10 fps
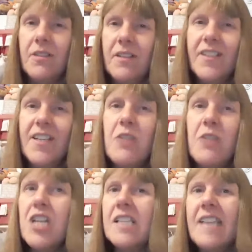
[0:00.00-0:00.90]
You know,
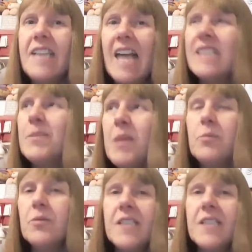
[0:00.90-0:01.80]
just as
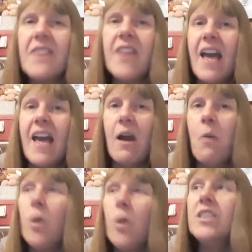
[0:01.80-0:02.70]
people say that
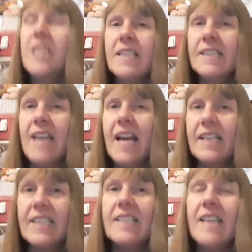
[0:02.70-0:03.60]
wanting
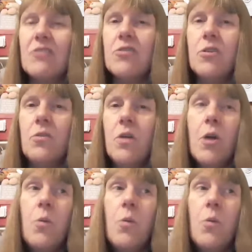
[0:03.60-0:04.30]
sex is natural,